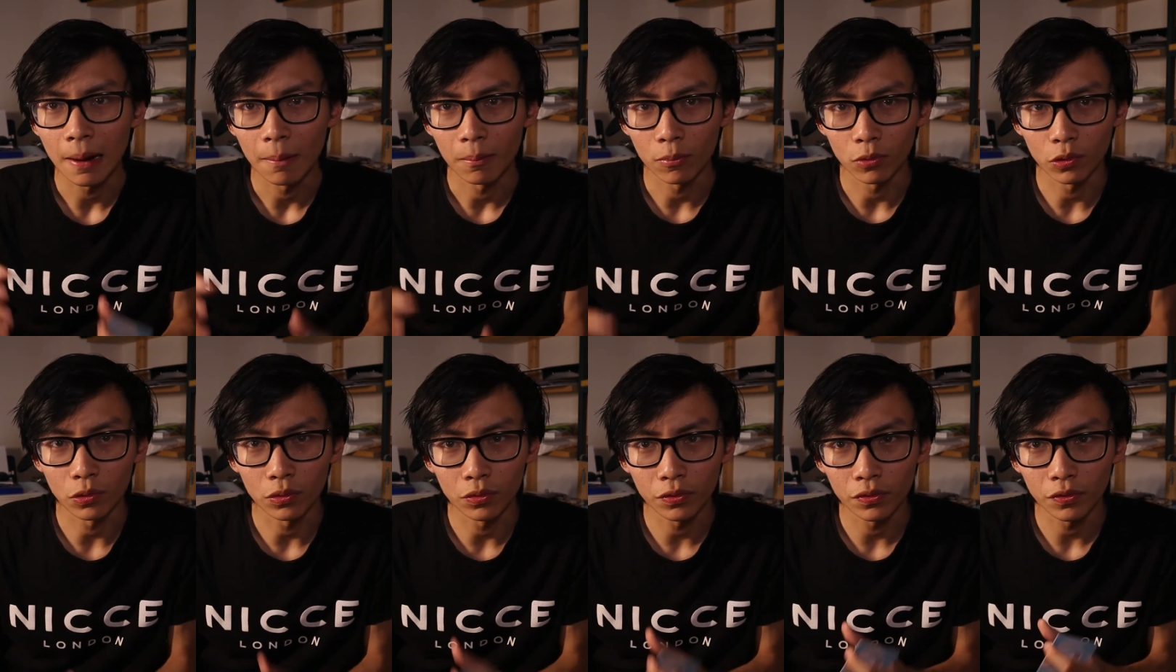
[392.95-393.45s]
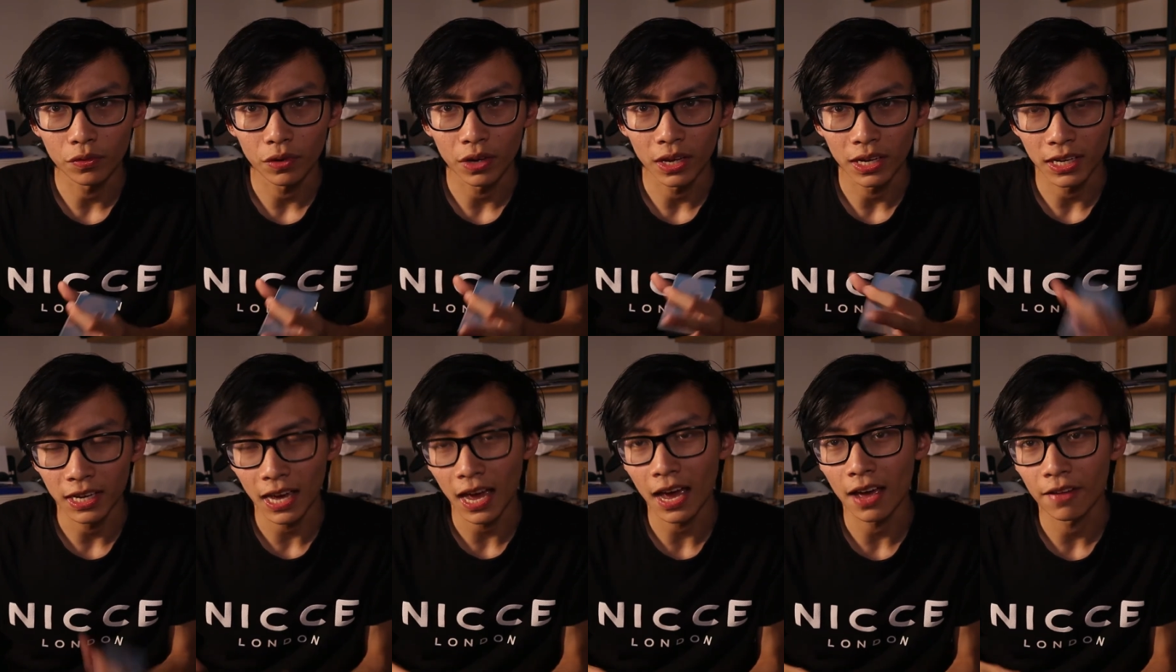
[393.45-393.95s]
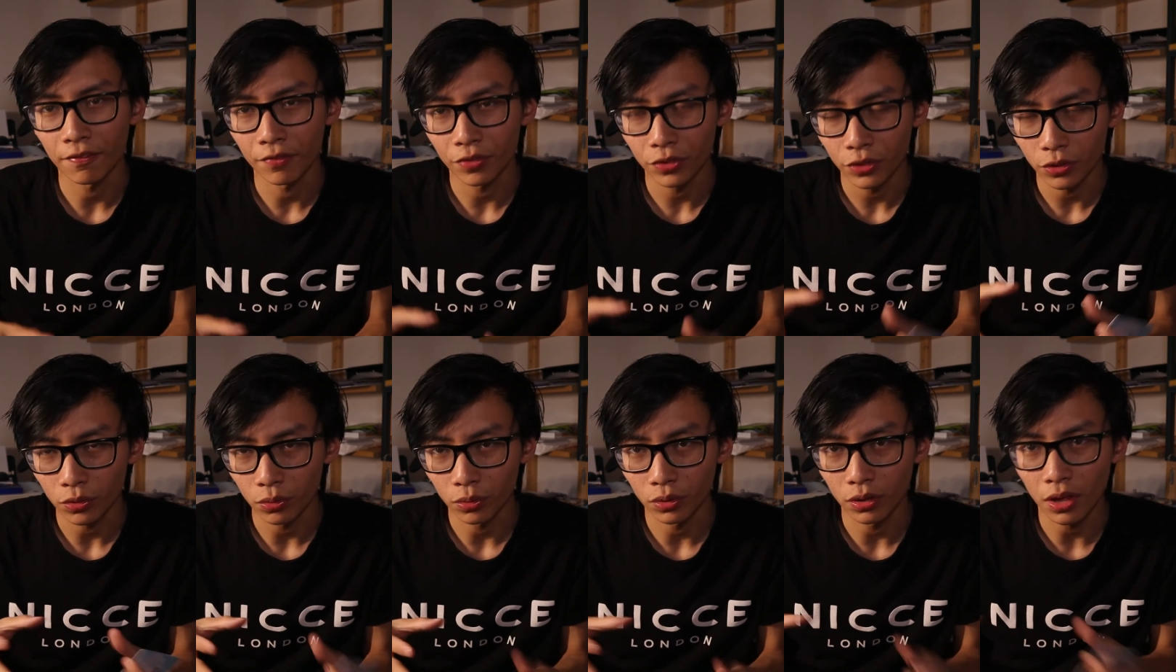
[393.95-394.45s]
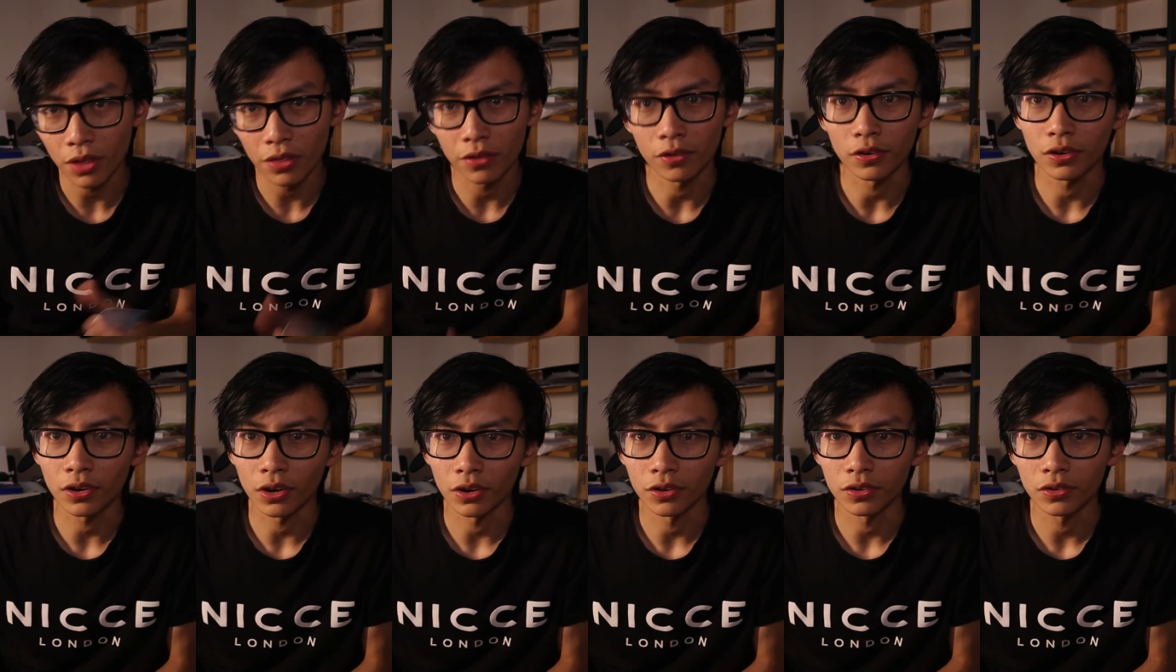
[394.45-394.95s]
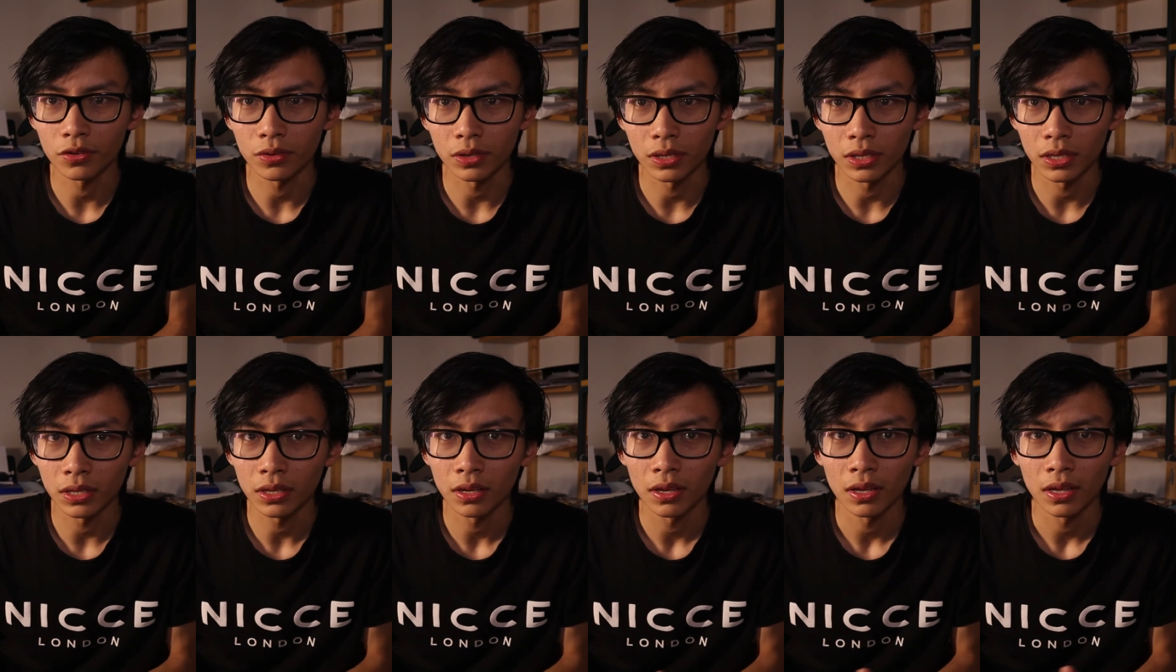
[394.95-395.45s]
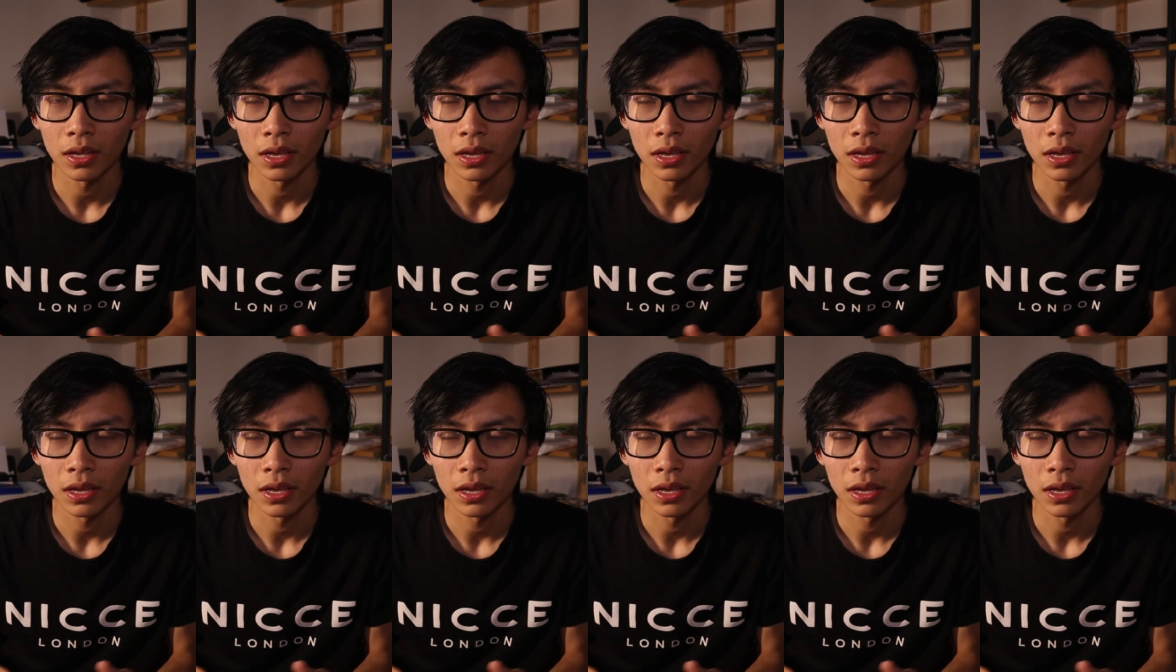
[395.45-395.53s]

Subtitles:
move again to another country